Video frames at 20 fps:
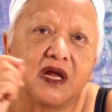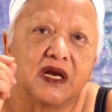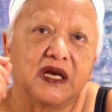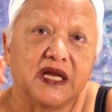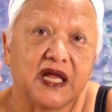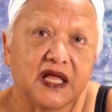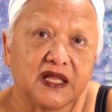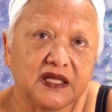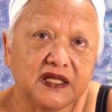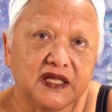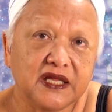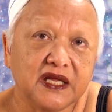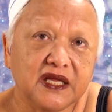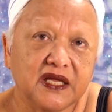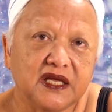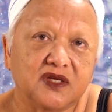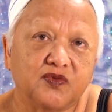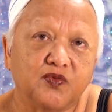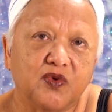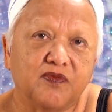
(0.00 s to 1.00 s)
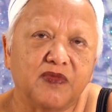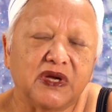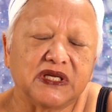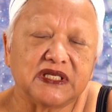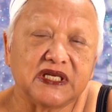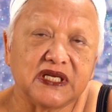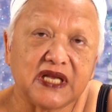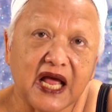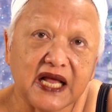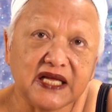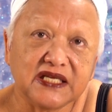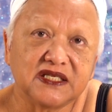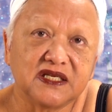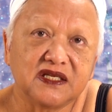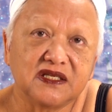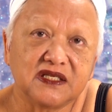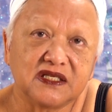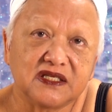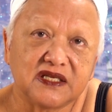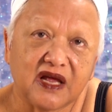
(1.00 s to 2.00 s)
The other thing is we must
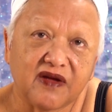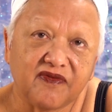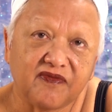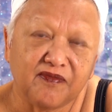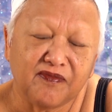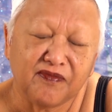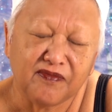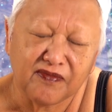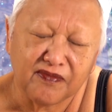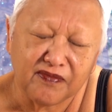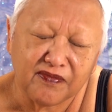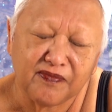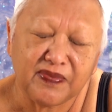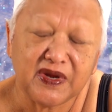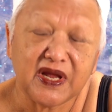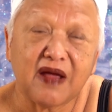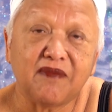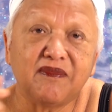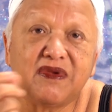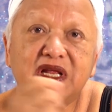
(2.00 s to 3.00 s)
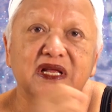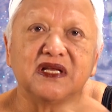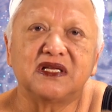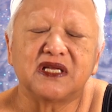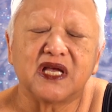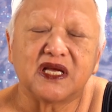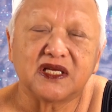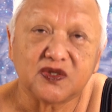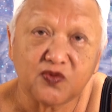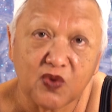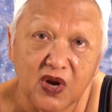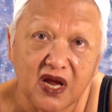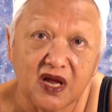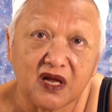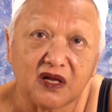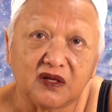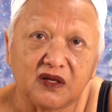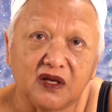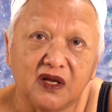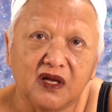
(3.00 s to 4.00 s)
license the PMDs as
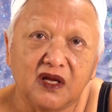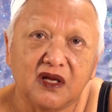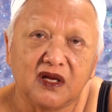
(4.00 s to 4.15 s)
well,